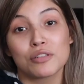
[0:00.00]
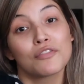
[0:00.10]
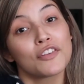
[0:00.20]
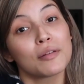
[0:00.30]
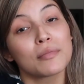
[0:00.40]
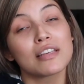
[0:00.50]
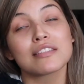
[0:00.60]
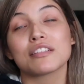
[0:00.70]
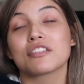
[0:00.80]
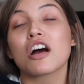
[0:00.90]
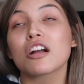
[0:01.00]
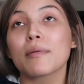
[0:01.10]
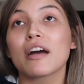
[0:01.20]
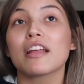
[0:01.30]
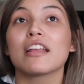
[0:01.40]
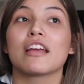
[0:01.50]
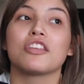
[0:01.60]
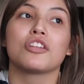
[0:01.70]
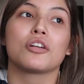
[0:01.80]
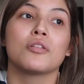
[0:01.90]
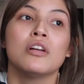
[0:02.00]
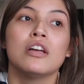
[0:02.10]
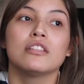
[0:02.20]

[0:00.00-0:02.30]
to film this and to talk about it and, you know,